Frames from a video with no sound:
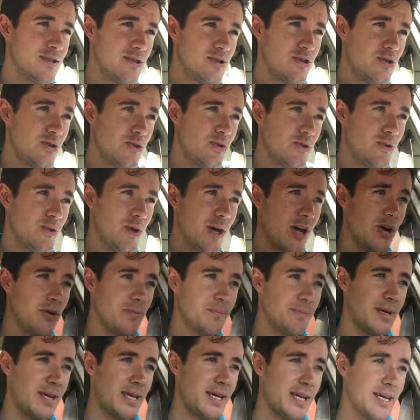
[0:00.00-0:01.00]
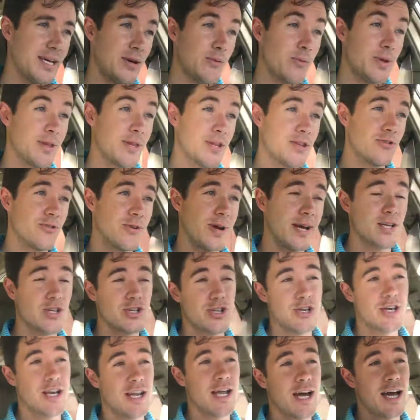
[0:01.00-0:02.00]
to help me with the
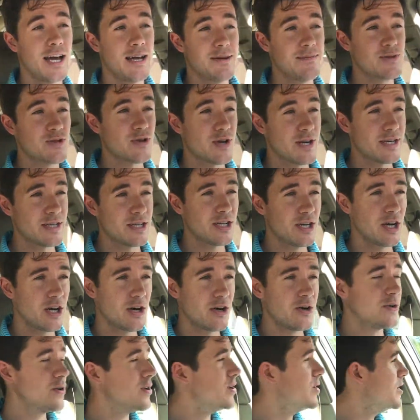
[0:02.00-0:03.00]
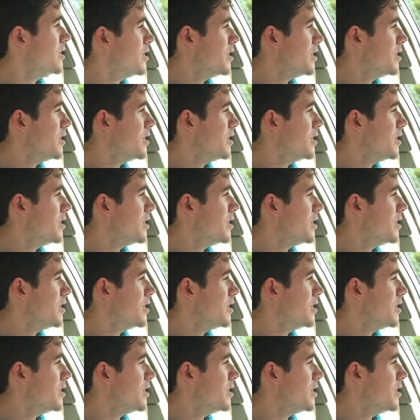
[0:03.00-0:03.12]
direction I'm trying to go.